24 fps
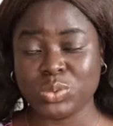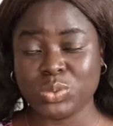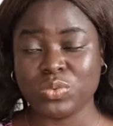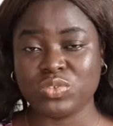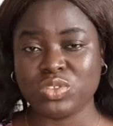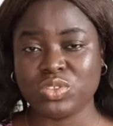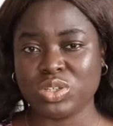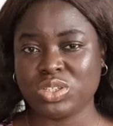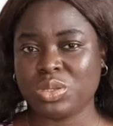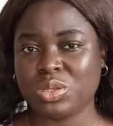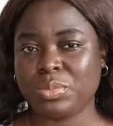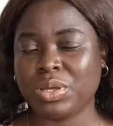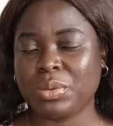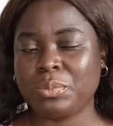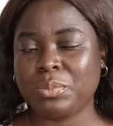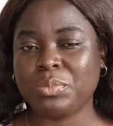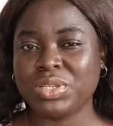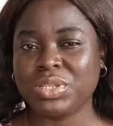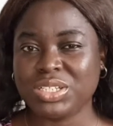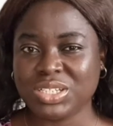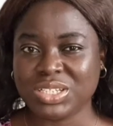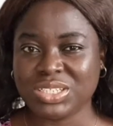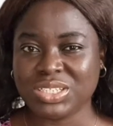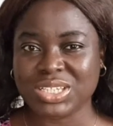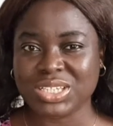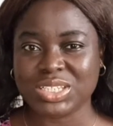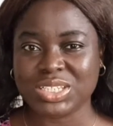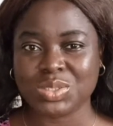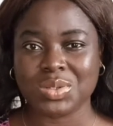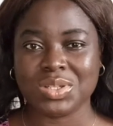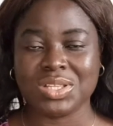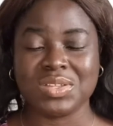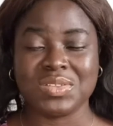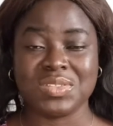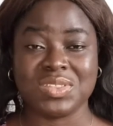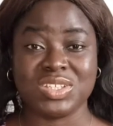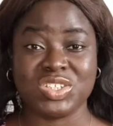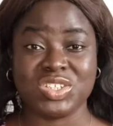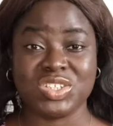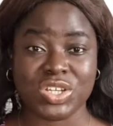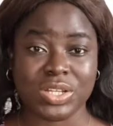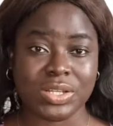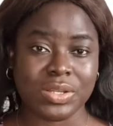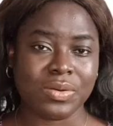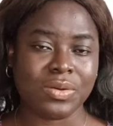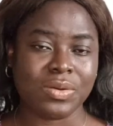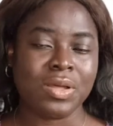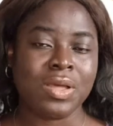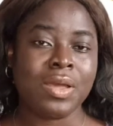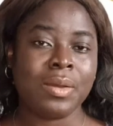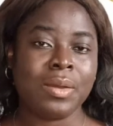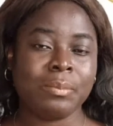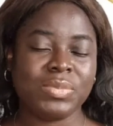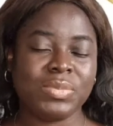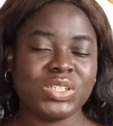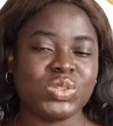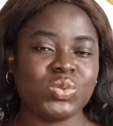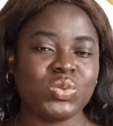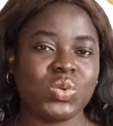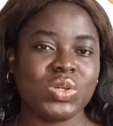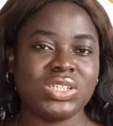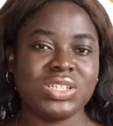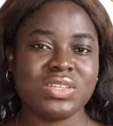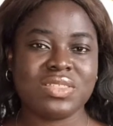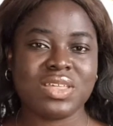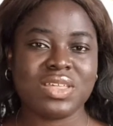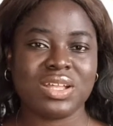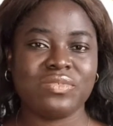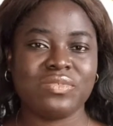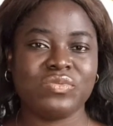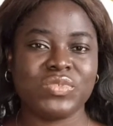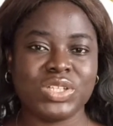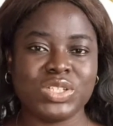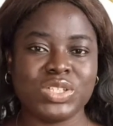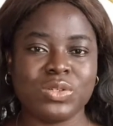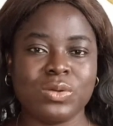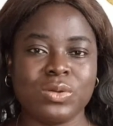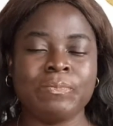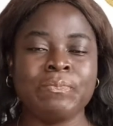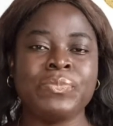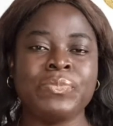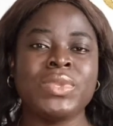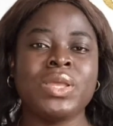We've talked about pleadings as well in the channel. Please watch that video.